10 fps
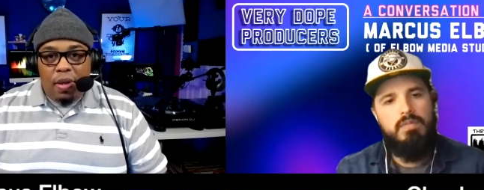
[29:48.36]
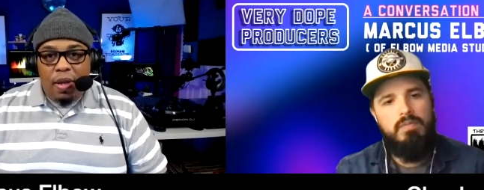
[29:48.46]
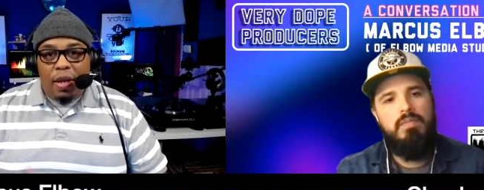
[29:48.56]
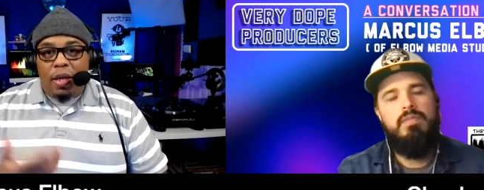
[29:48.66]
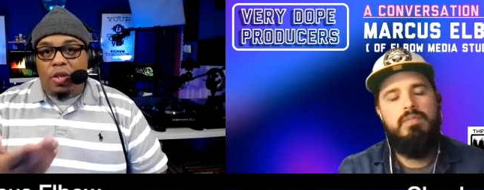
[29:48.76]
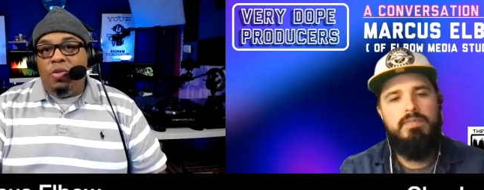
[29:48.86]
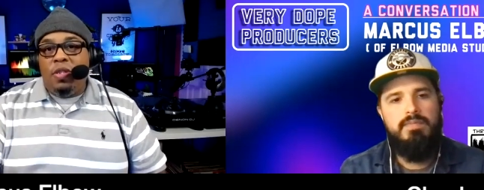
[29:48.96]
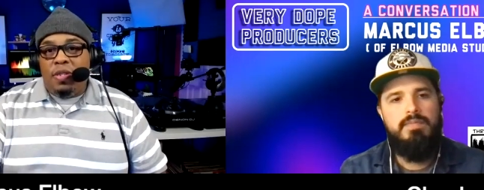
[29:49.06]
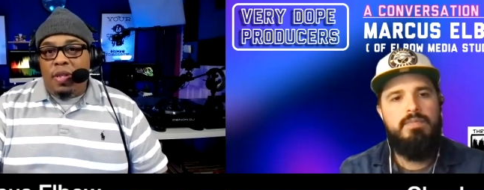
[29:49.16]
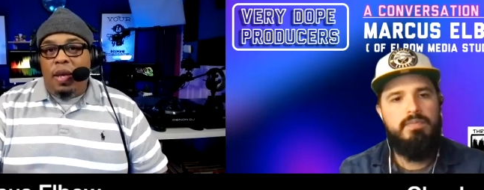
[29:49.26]
Speaker 1: mm-hmm. like you mm-hmm.
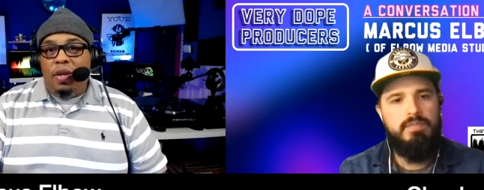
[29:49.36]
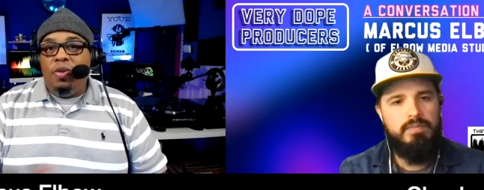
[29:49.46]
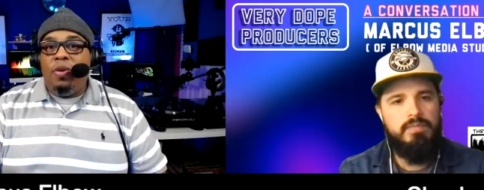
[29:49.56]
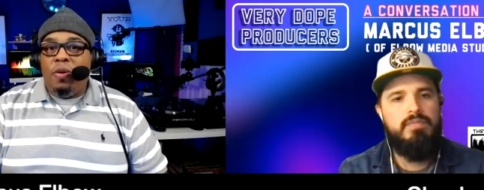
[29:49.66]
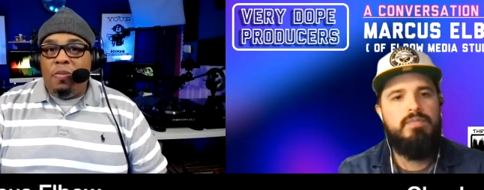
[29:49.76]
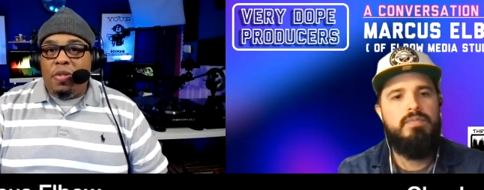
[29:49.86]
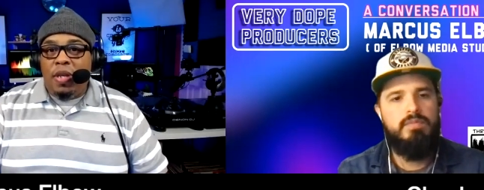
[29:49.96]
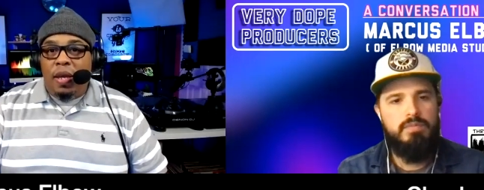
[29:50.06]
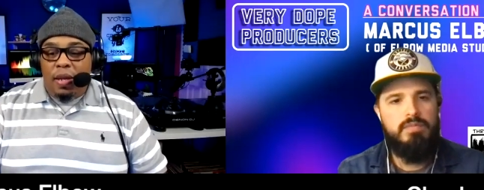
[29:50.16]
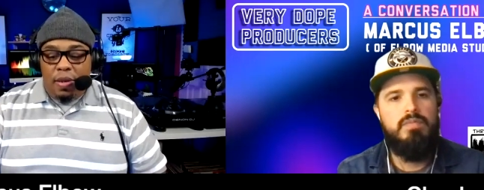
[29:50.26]
just said. You know what I'm
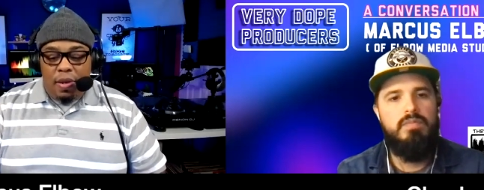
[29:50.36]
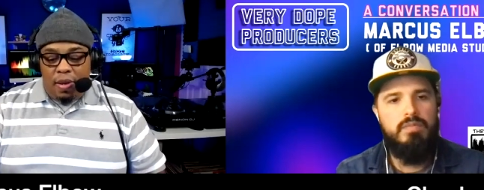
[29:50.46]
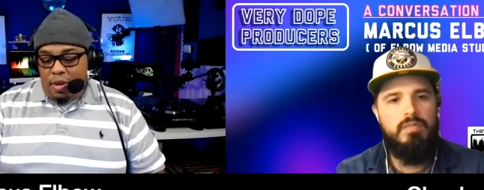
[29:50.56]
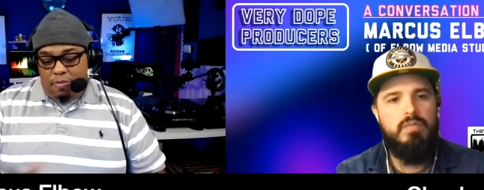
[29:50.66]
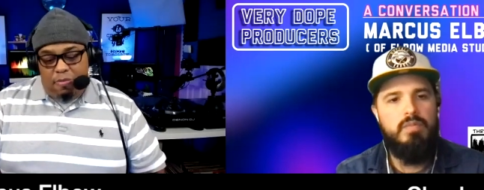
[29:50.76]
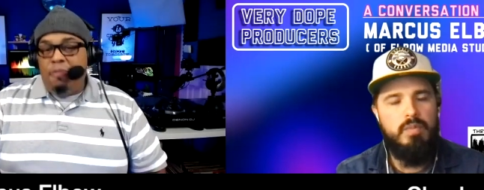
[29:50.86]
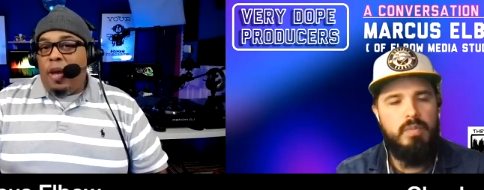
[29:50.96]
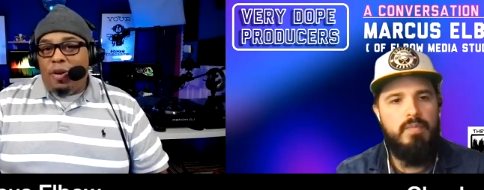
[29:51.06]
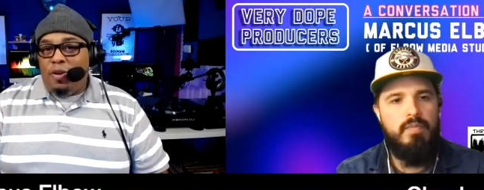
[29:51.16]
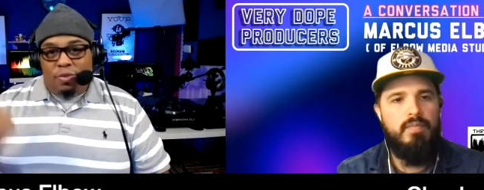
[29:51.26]
saying? And
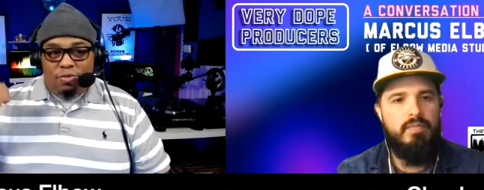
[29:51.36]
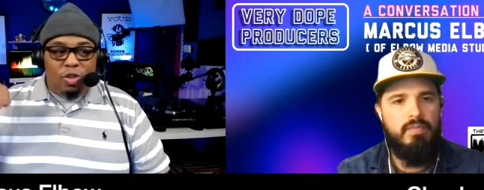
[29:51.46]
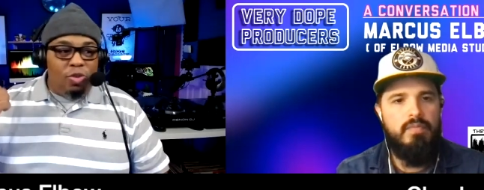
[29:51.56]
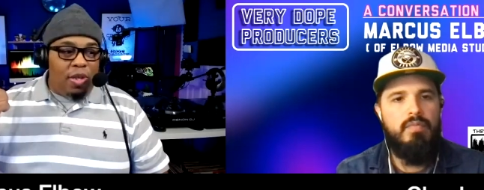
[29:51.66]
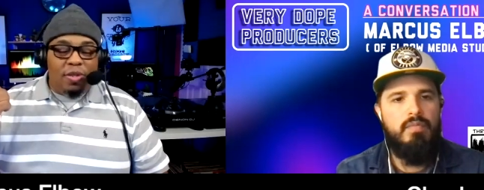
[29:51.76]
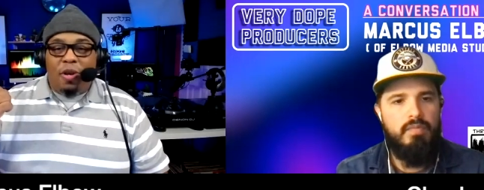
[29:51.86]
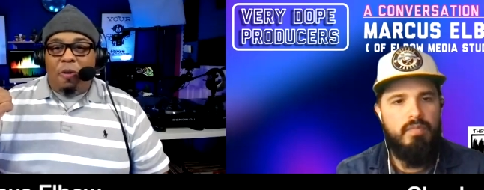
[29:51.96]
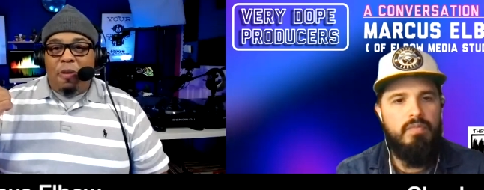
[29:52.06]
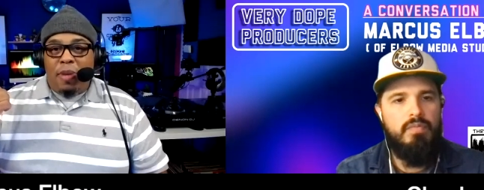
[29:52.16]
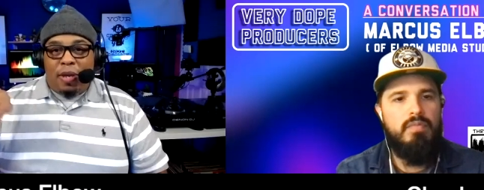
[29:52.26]
Beatmaker two weeks ago,
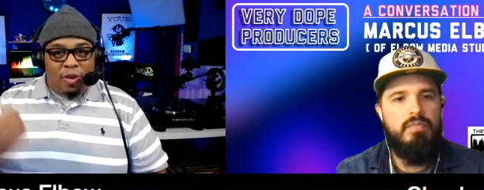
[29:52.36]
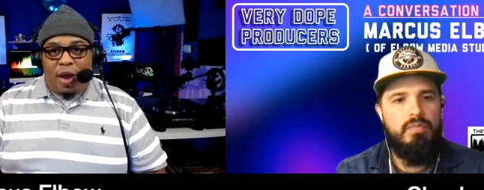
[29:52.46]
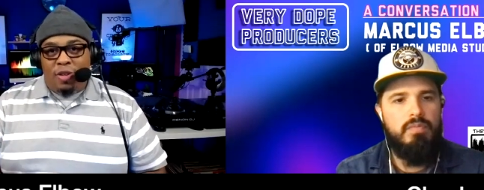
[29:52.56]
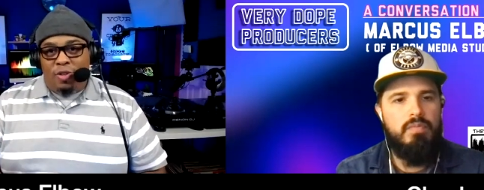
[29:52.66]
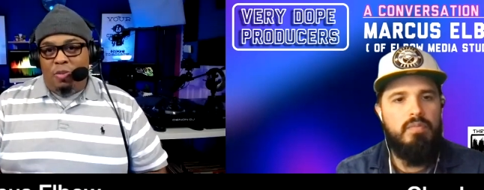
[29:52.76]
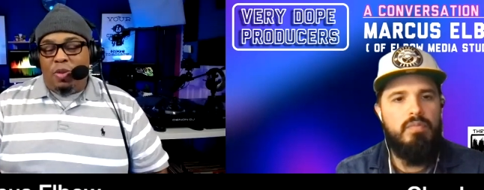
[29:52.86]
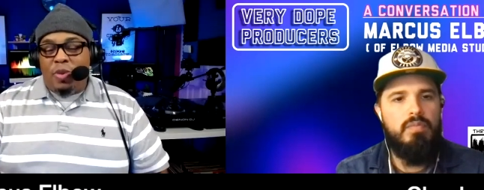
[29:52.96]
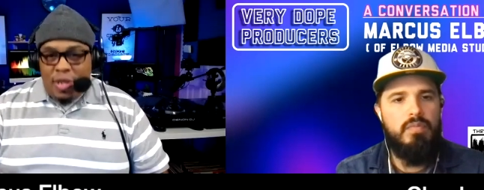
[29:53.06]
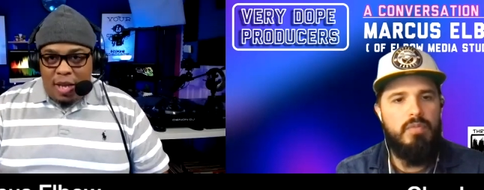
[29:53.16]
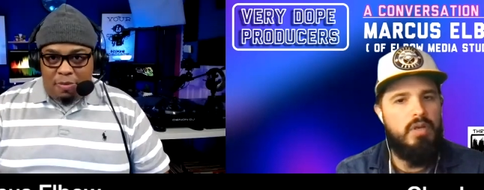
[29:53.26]
Beatmaker crashed on me three
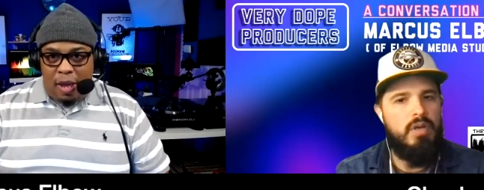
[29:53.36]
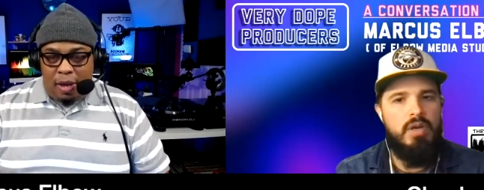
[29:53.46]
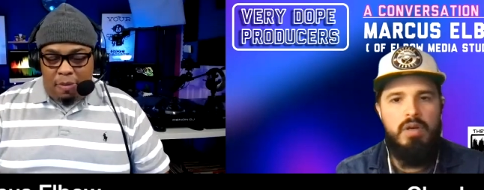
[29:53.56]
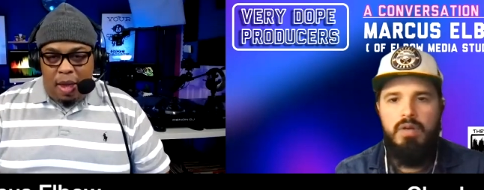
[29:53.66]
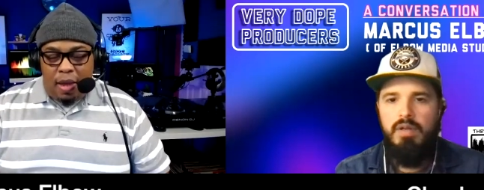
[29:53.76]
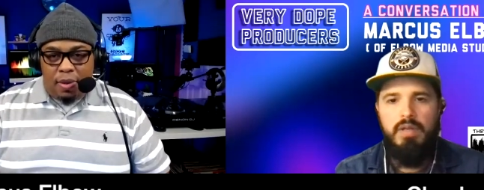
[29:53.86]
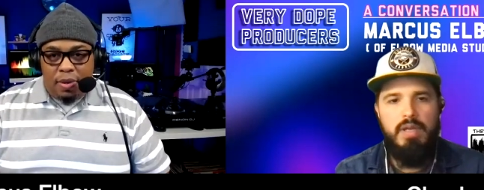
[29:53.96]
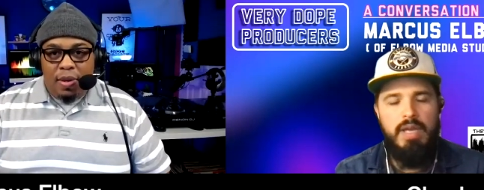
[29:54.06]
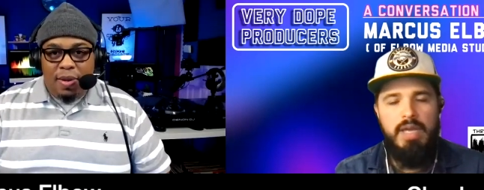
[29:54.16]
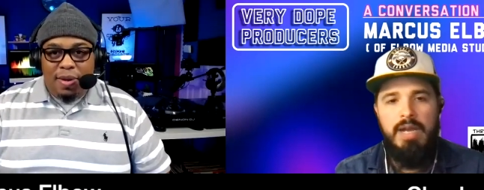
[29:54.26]
times back uh, to back.
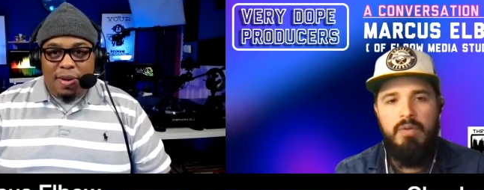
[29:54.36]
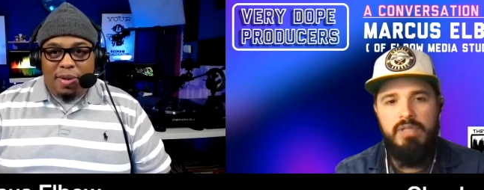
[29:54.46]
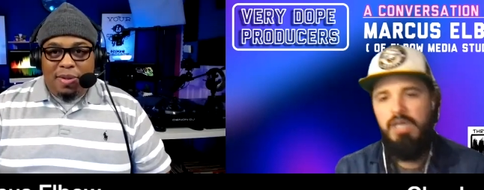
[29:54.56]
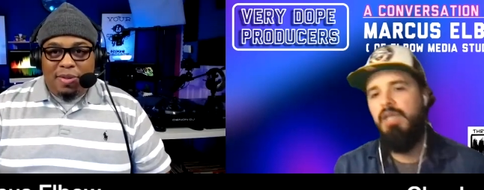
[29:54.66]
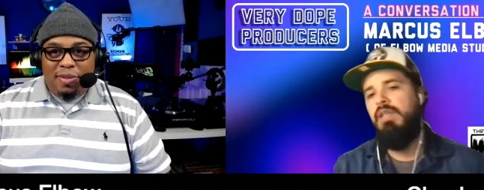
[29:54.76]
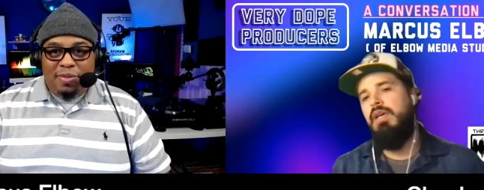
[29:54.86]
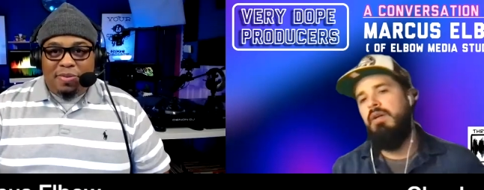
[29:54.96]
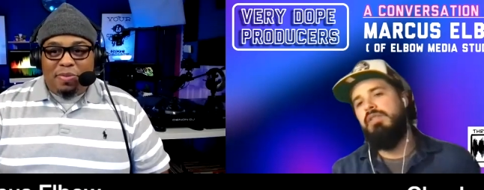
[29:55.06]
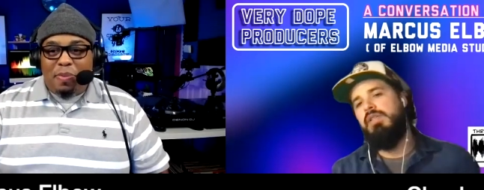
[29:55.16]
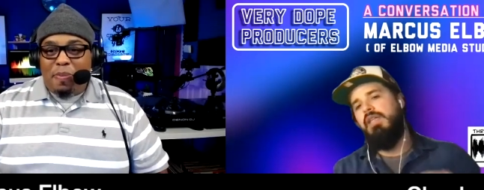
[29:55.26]
Speaker 2: And I was on I
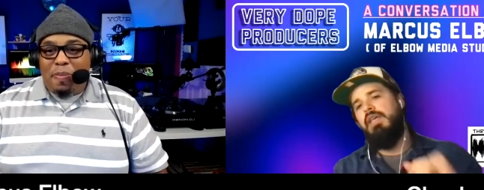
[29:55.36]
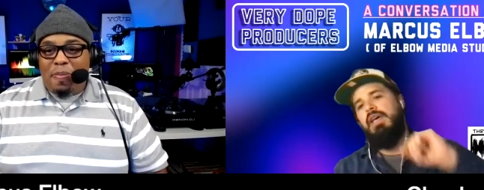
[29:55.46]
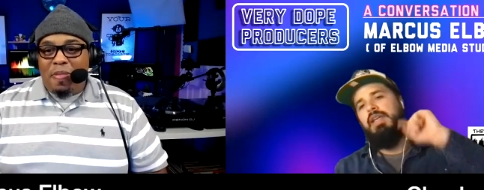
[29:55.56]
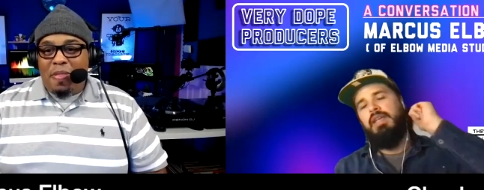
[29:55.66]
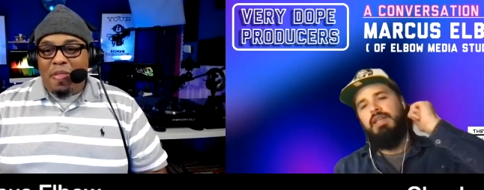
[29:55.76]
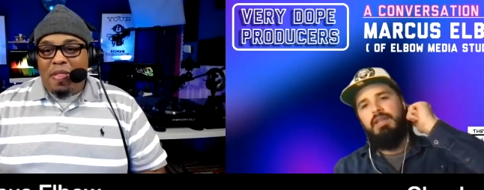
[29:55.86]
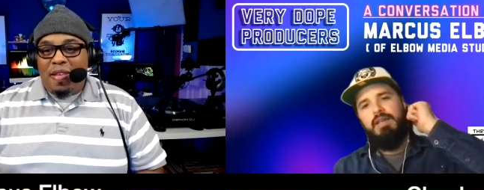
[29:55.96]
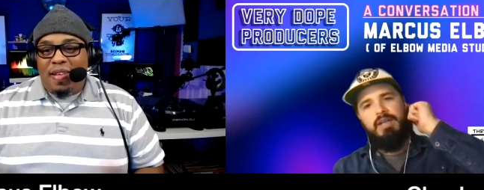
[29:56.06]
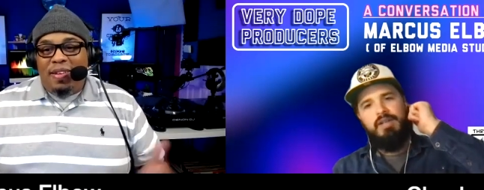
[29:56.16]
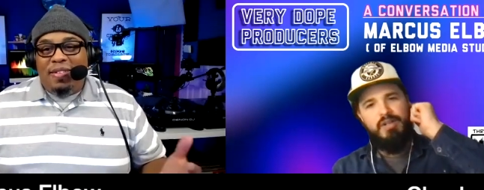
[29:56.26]
was on that, and
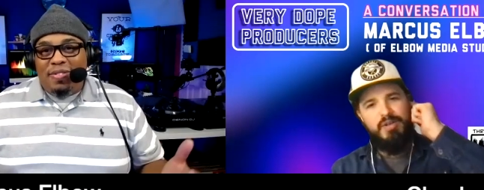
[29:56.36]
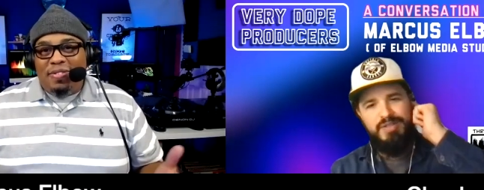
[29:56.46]
I don't know